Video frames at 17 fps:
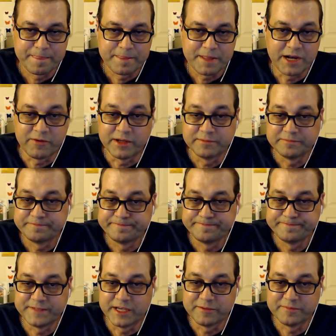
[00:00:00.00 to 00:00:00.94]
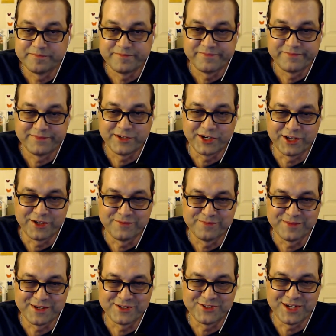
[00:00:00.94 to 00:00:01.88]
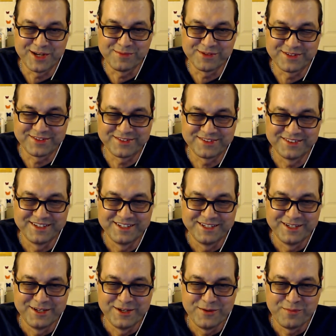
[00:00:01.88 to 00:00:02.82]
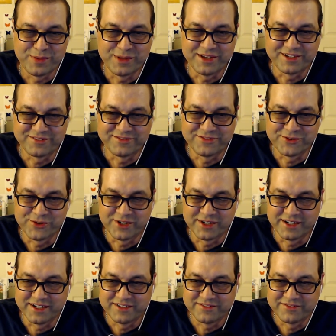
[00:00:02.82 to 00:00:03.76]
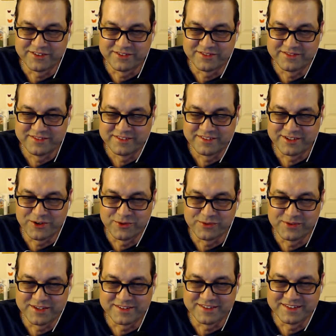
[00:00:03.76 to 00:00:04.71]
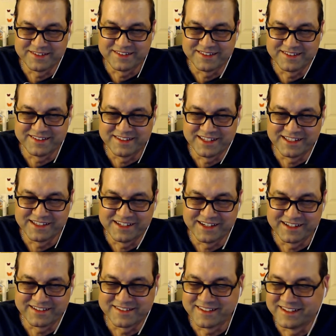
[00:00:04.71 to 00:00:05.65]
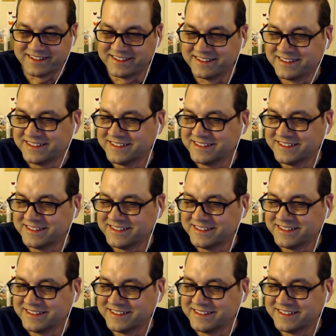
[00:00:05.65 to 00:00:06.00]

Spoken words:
anyway, yeah, there you go. My shameless plug for go listen to DLN and Extend.